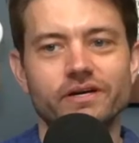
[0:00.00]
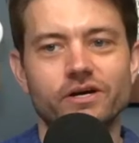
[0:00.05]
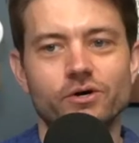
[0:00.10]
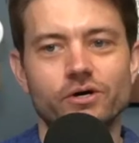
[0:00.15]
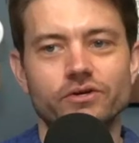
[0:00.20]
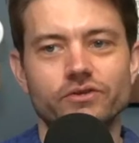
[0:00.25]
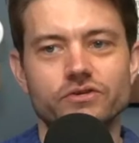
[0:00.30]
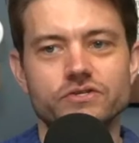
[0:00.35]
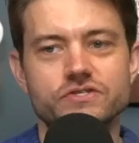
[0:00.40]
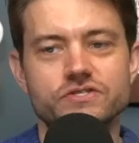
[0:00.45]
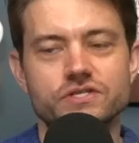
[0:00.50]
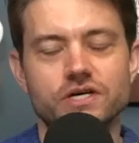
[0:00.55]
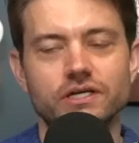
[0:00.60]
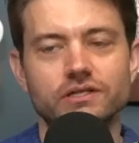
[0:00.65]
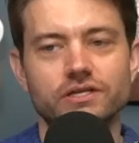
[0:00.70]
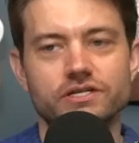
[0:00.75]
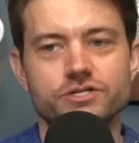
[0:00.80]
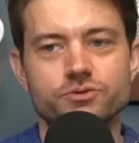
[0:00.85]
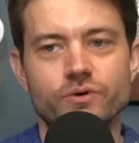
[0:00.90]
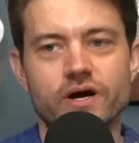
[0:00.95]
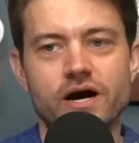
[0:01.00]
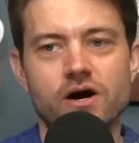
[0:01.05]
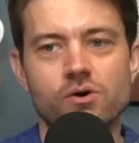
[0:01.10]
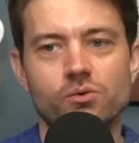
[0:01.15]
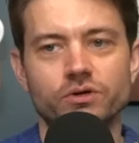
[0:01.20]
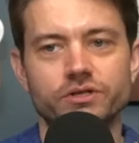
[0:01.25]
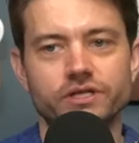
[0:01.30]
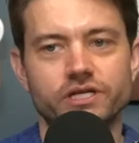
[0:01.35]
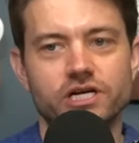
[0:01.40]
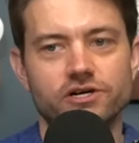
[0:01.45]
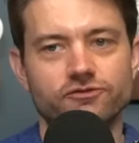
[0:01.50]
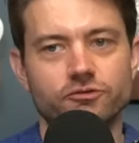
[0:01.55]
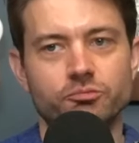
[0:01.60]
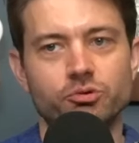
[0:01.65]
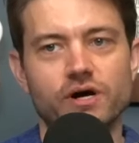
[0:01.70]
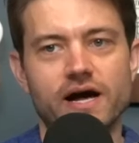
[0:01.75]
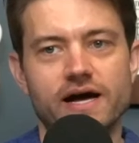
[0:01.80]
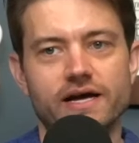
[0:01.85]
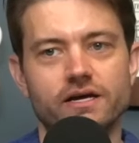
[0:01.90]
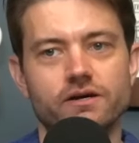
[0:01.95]
been going the studless route with the
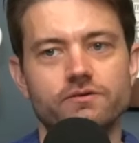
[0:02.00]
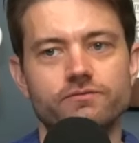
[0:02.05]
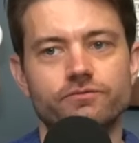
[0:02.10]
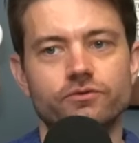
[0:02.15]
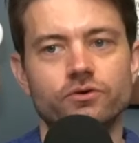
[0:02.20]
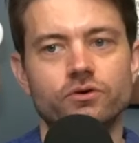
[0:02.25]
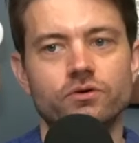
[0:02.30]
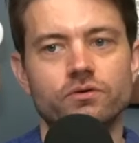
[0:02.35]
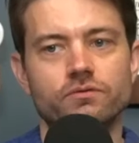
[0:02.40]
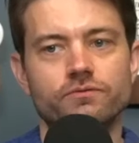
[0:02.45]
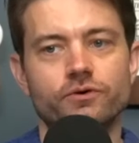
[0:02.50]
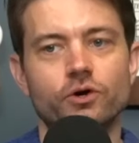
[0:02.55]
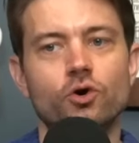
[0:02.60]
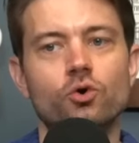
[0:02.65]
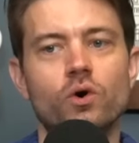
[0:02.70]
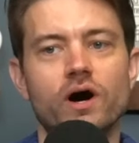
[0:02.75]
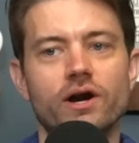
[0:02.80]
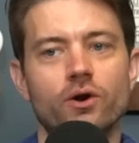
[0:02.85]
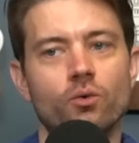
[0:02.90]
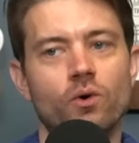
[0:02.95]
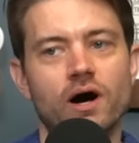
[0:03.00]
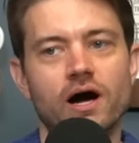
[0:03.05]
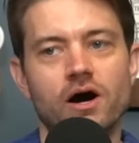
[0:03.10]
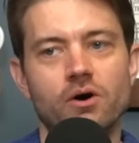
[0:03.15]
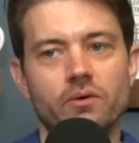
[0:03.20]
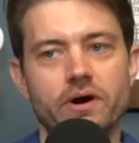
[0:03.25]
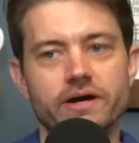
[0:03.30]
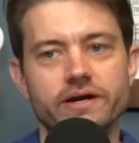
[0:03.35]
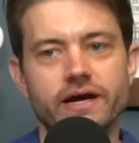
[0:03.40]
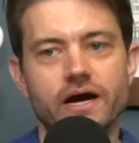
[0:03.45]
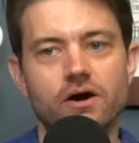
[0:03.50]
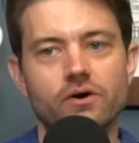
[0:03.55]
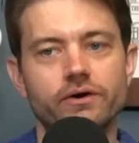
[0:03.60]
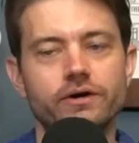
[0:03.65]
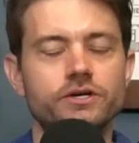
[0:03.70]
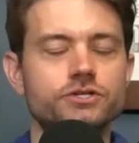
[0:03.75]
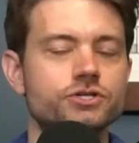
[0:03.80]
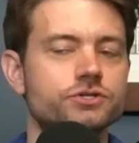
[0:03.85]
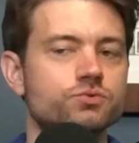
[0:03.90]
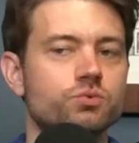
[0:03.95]
covered placket for quite a while right now.
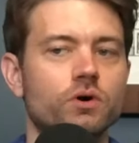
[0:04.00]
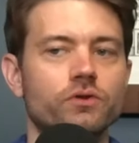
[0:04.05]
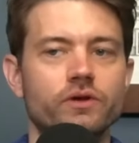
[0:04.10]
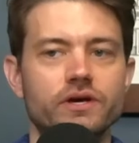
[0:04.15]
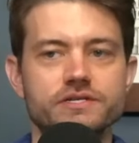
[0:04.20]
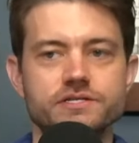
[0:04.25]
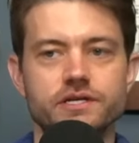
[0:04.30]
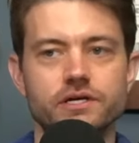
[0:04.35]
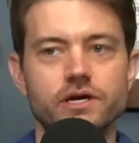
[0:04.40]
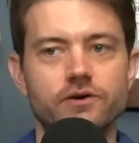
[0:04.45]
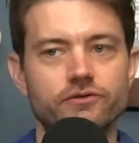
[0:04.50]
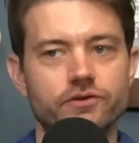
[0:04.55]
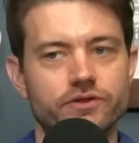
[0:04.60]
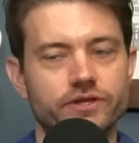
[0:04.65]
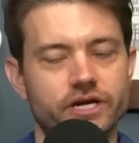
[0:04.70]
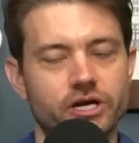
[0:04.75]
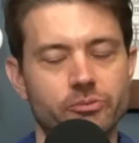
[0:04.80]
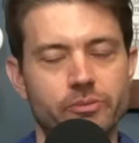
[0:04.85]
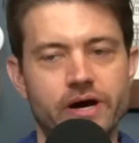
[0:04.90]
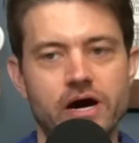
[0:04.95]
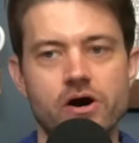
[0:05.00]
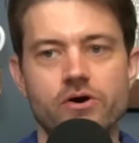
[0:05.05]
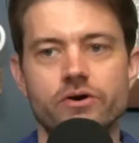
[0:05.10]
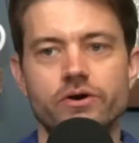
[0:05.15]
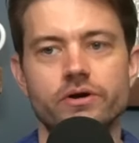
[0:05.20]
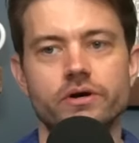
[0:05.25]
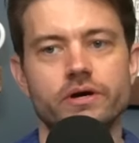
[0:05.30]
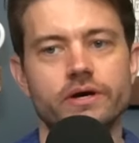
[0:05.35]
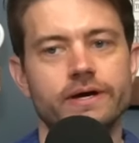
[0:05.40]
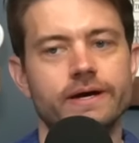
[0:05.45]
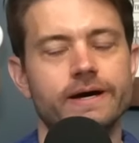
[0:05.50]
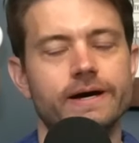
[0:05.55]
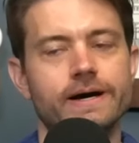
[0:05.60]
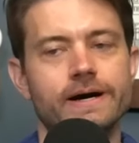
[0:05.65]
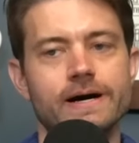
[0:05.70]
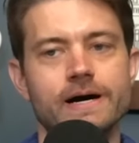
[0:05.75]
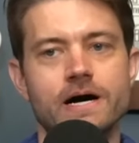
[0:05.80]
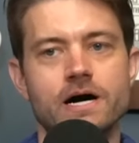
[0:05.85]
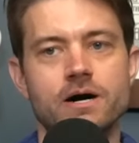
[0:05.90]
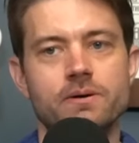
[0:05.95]
And it's just one less thing you have to think about.
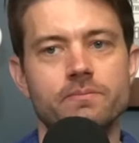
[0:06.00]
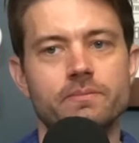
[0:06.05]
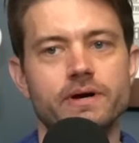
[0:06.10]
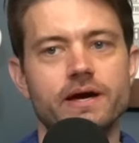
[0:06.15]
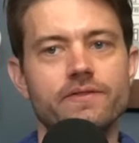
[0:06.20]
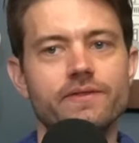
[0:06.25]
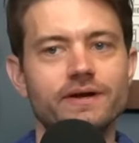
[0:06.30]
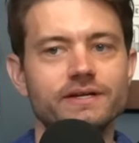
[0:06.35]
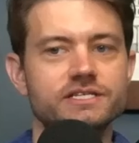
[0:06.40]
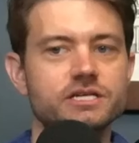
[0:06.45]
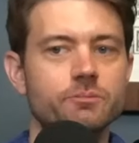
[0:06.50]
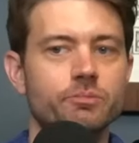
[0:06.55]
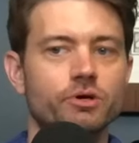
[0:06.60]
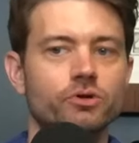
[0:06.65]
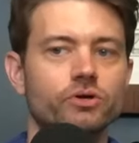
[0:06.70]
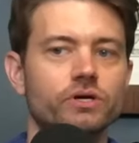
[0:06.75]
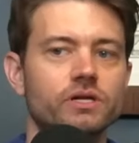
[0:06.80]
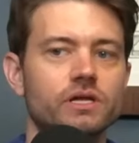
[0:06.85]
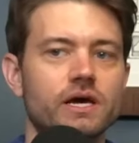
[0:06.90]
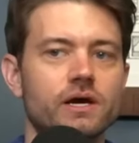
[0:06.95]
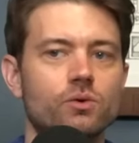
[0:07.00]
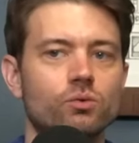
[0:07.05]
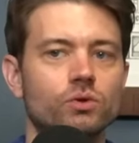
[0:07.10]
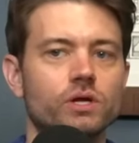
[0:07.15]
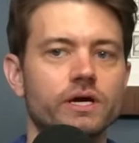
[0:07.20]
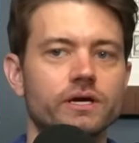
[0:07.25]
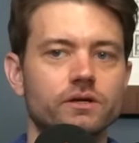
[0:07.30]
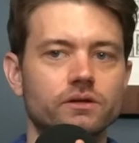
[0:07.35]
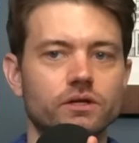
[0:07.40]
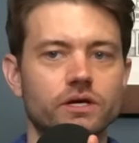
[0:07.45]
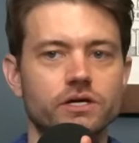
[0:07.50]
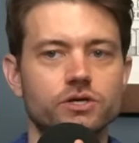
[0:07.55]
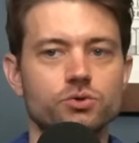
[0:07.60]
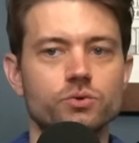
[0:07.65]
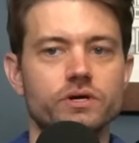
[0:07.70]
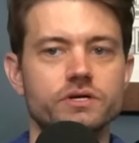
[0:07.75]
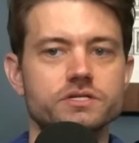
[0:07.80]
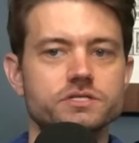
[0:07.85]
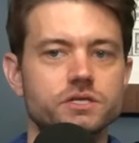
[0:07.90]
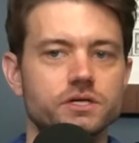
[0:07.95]
And then typically like
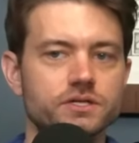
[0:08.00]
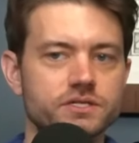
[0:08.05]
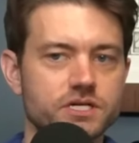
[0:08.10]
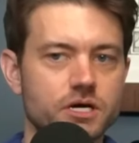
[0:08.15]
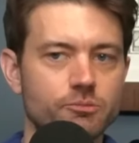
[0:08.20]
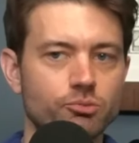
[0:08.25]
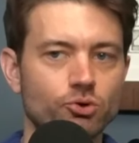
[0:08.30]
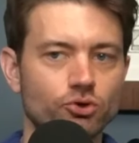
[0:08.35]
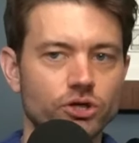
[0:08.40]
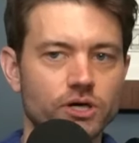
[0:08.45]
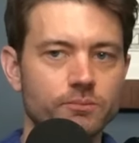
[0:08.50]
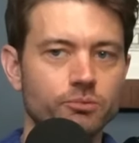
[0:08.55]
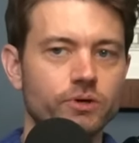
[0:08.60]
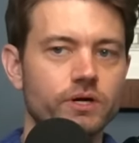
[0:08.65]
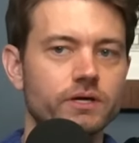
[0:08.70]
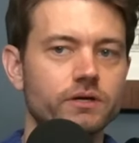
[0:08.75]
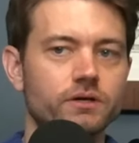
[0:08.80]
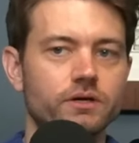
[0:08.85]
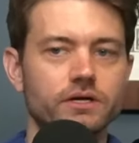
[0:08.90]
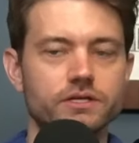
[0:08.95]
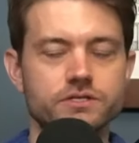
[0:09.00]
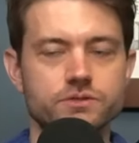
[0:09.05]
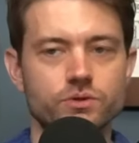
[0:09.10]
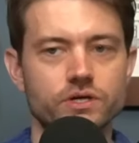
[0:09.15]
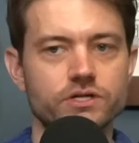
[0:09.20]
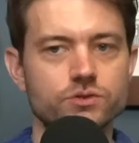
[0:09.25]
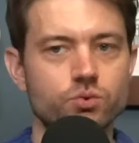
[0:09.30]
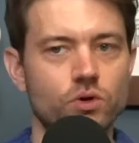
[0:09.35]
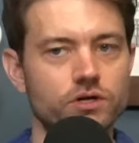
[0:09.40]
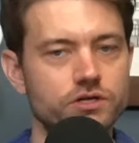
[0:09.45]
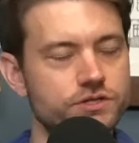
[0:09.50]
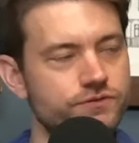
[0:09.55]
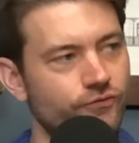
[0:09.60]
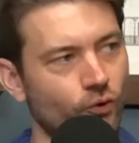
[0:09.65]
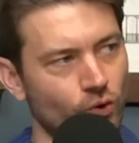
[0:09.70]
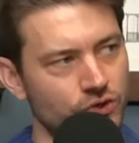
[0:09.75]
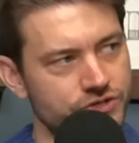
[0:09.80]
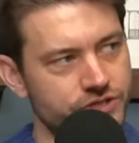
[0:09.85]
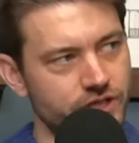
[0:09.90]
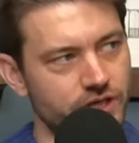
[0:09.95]
you had a stud set pulled up, right? It's
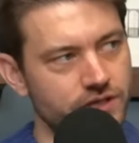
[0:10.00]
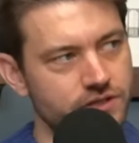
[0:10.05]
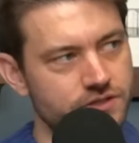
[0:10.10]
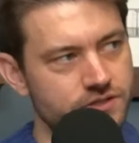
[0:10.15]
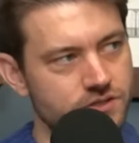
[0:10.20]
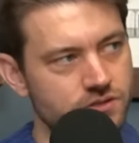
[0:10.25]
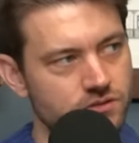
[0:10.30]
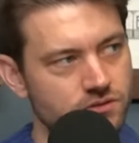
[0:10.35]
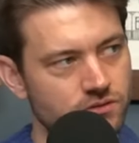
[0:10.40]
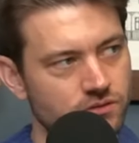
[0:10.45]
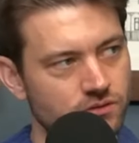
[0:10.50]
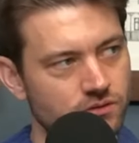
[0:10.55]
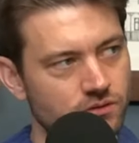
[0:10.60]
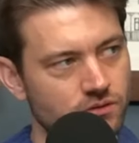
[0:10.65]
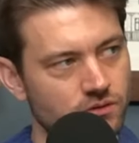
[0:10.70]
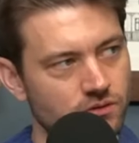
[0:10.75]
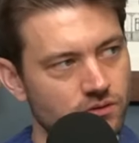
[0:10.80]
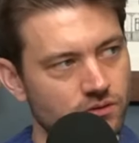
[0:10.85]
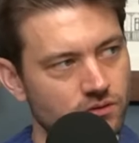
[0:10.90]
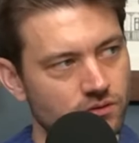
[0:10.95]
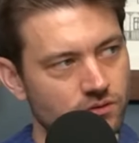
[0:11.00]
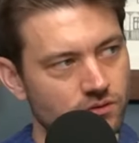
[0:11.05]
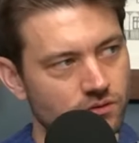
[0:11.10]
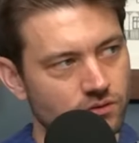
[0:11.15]
four studs. It's